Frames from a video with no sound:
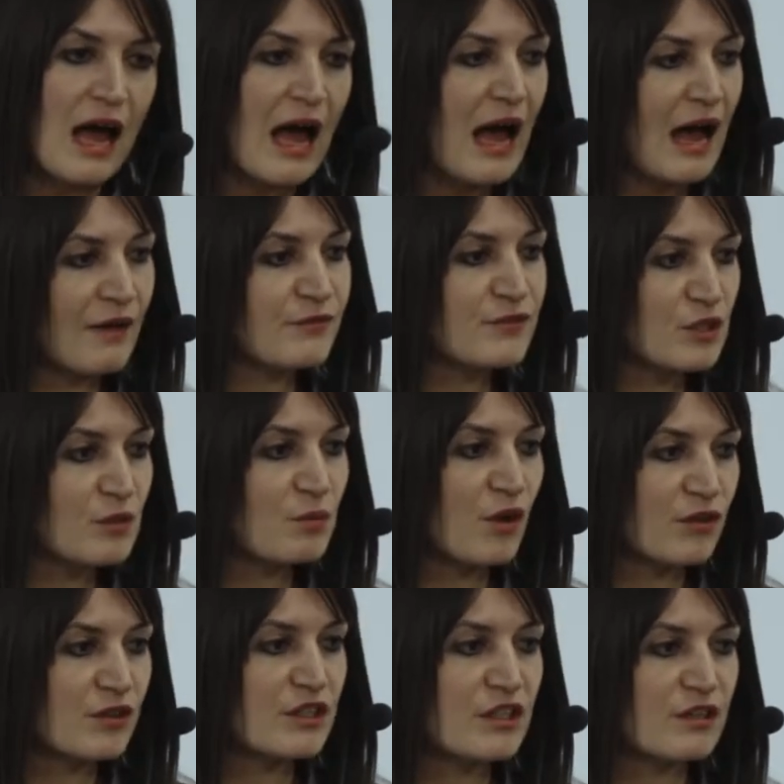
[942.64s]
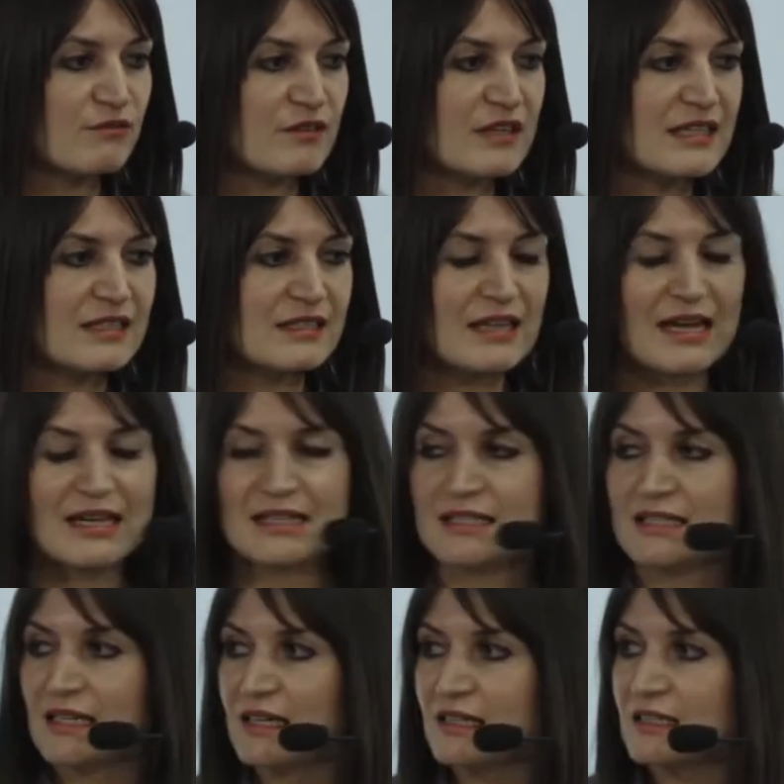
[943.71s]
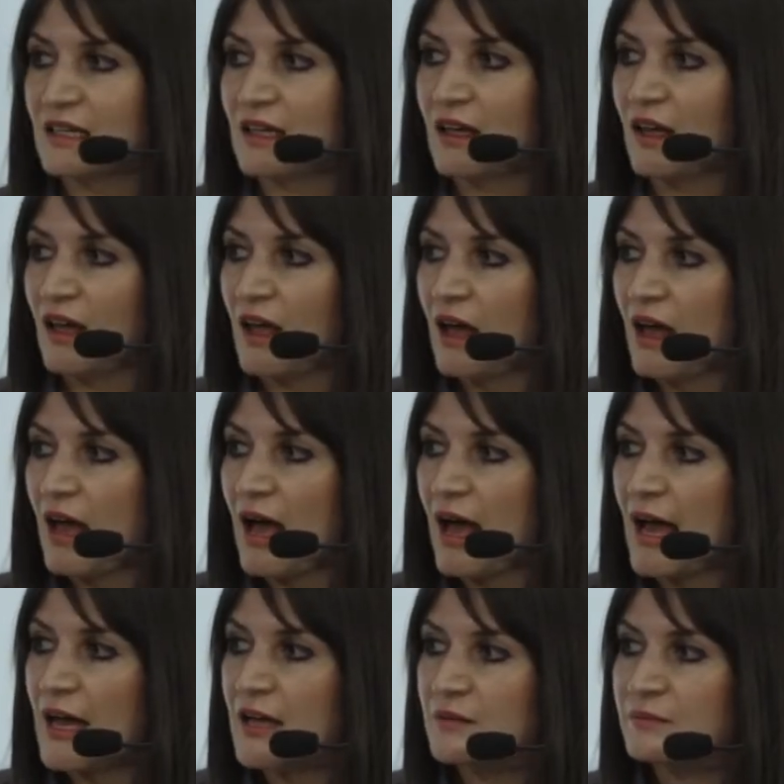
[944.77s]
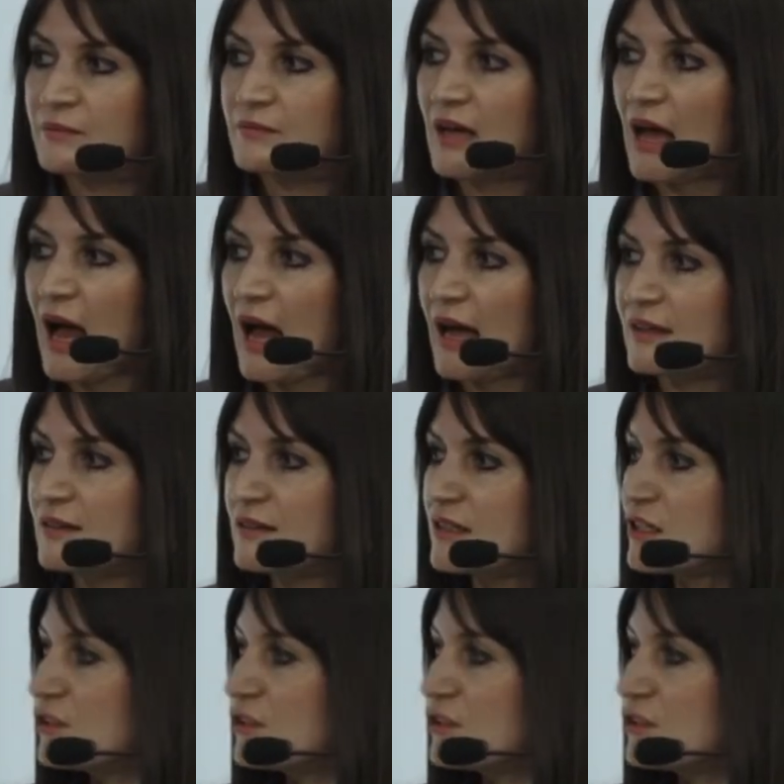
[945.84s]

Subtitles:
after the one that you've restated. And